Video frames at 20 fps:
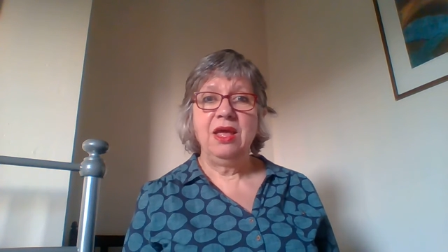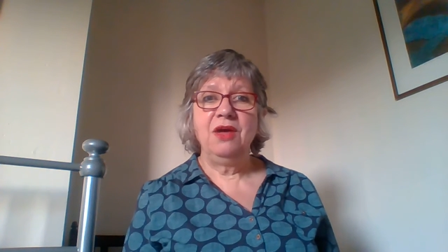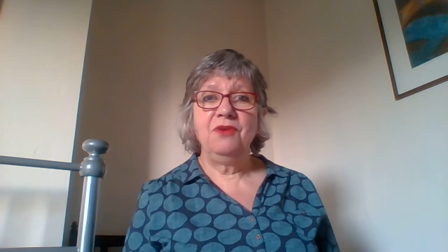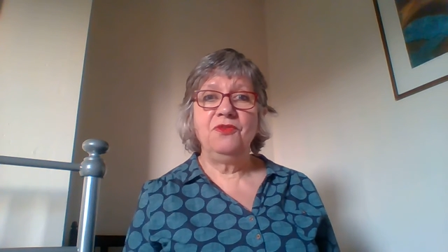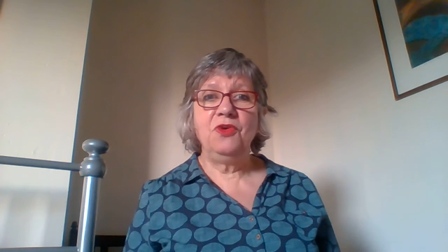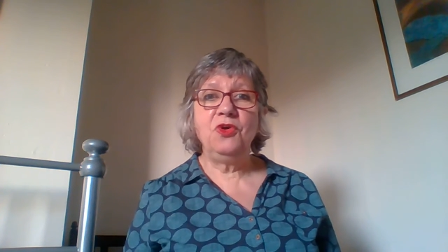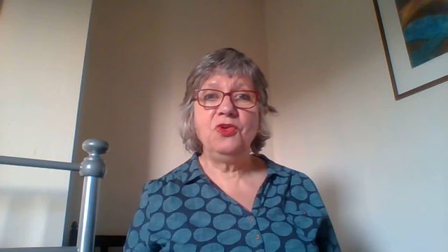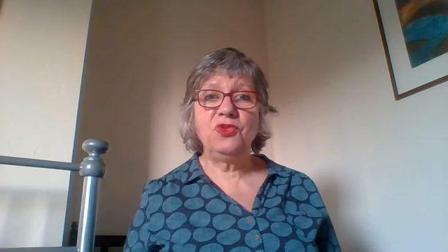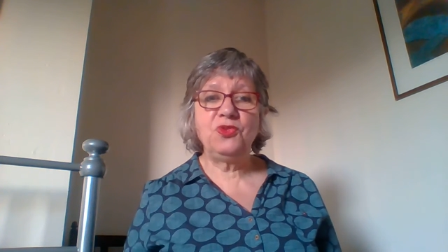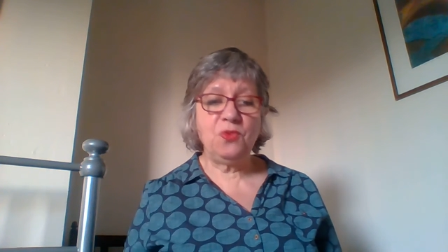
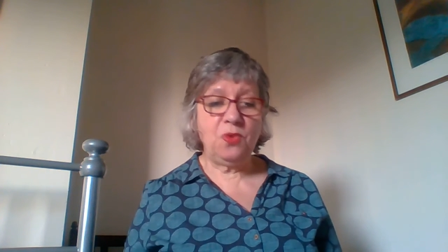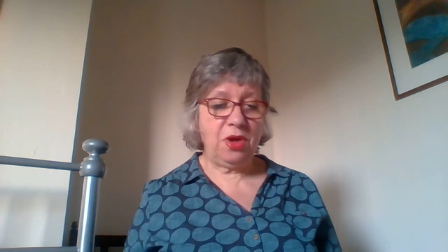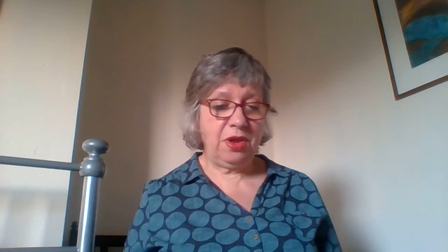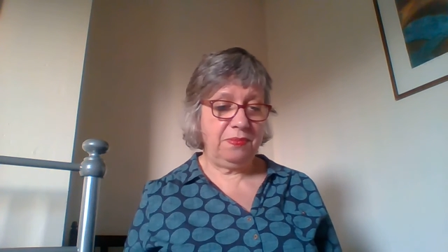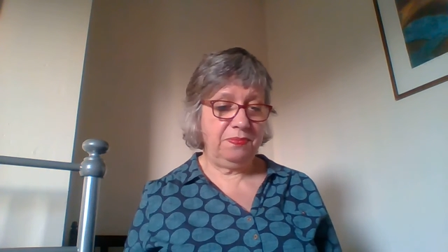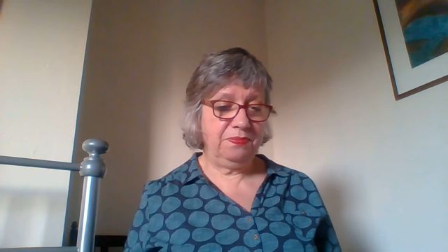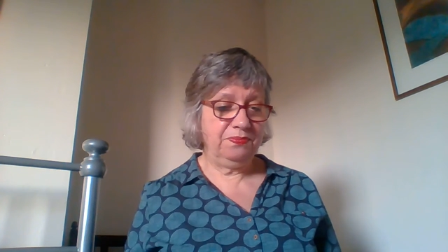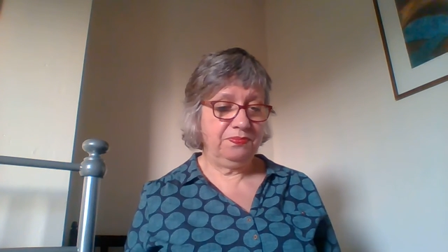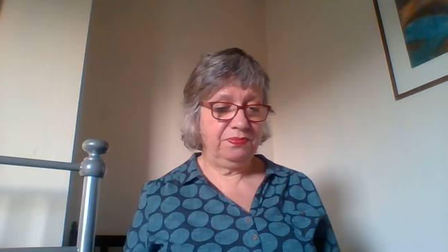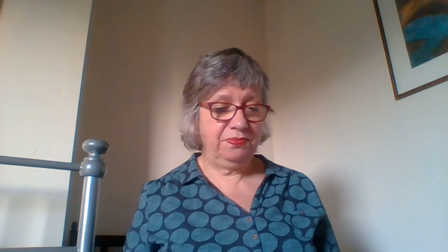First
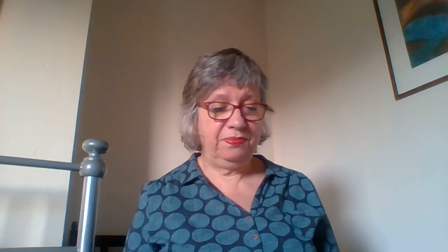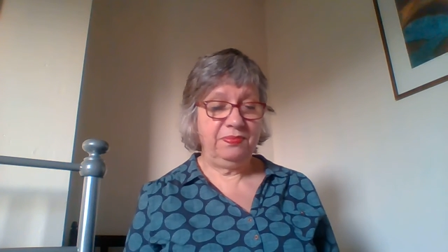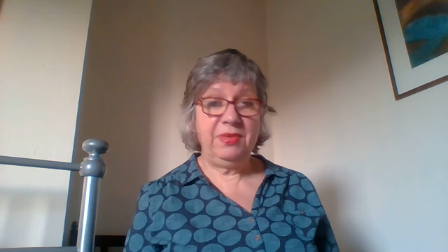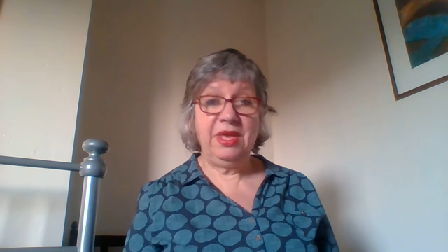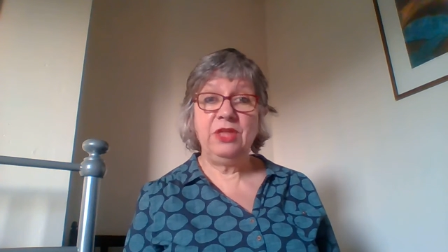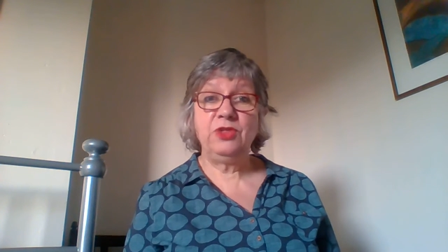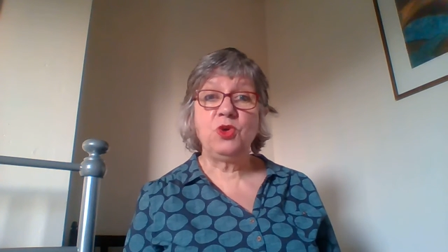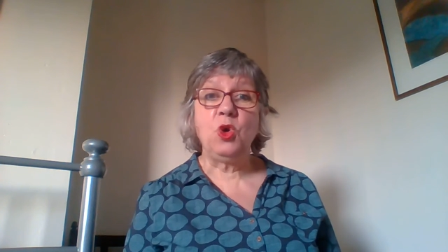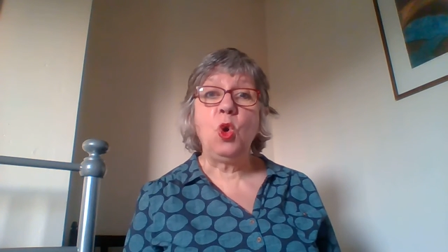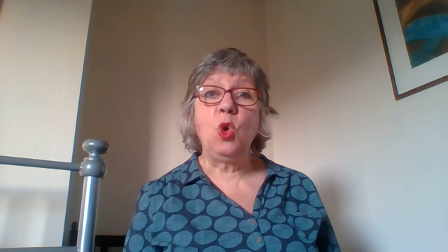one
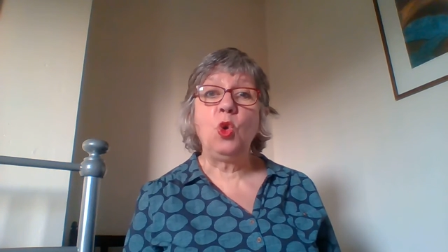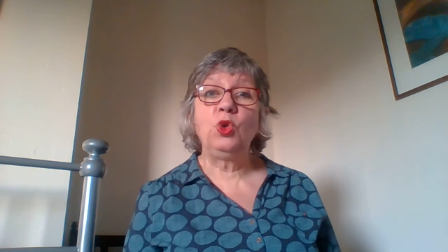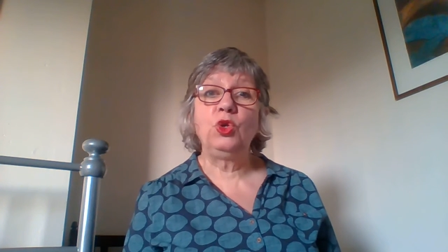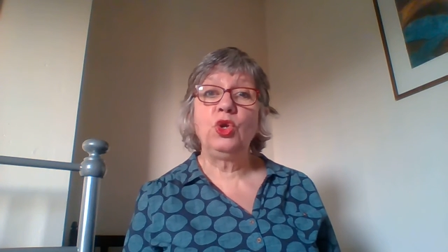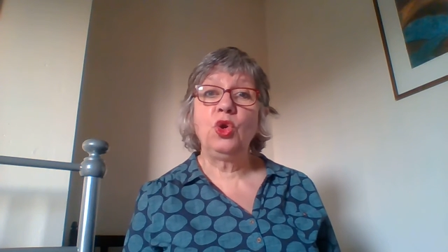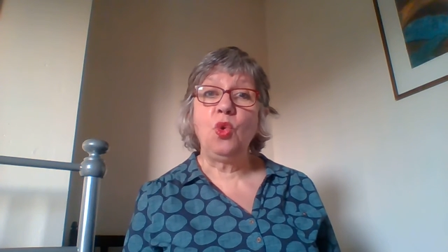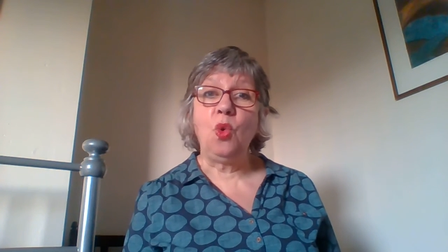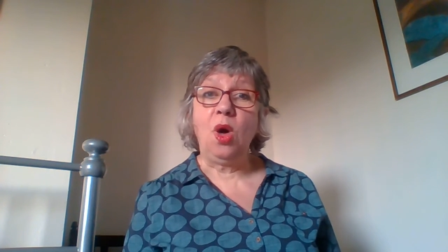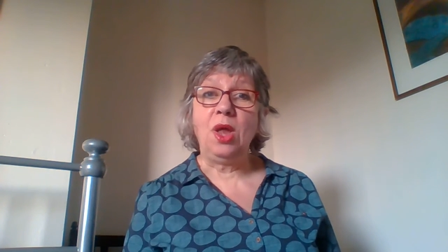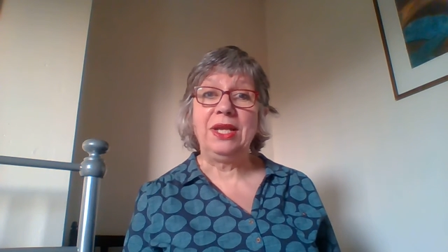is called
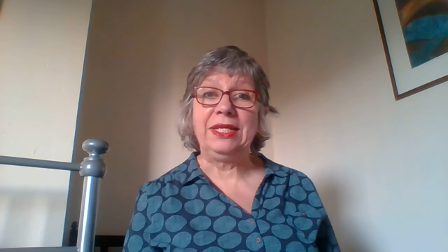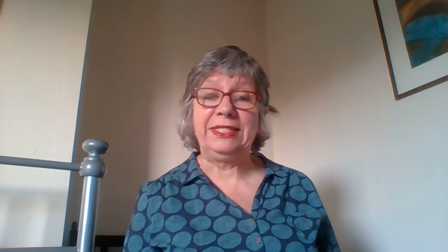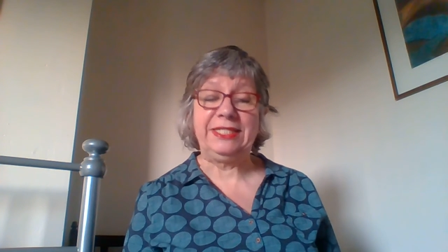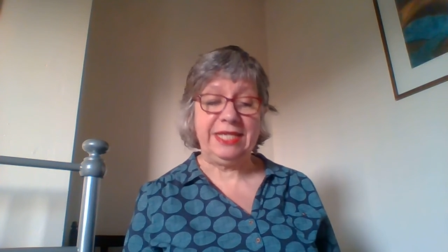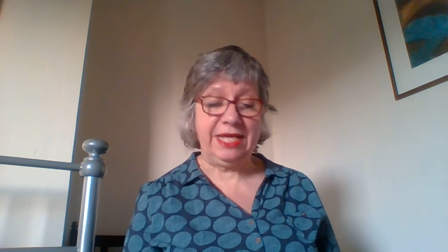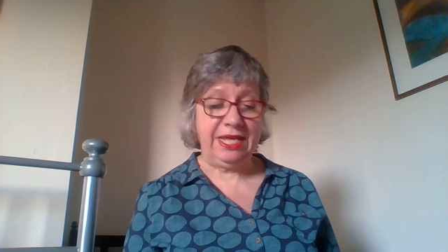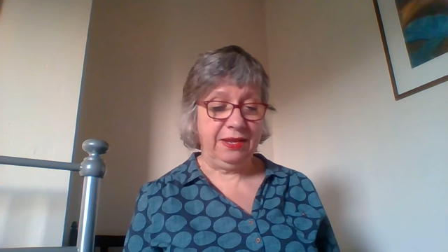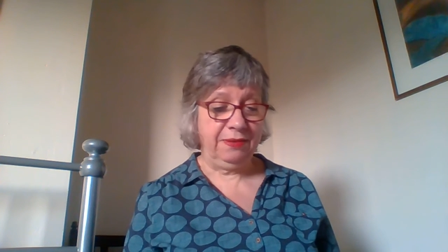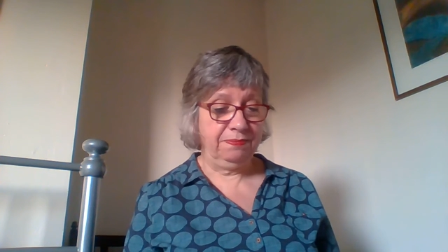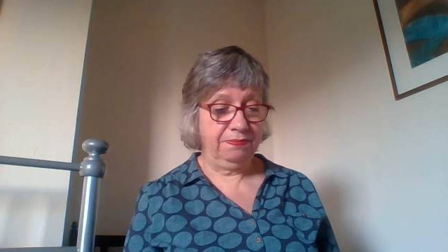
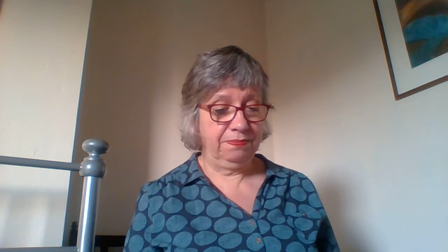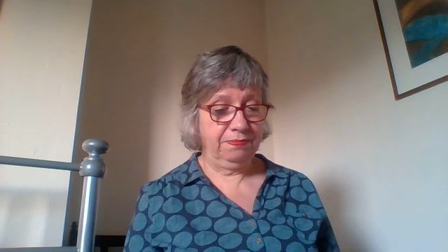Quality.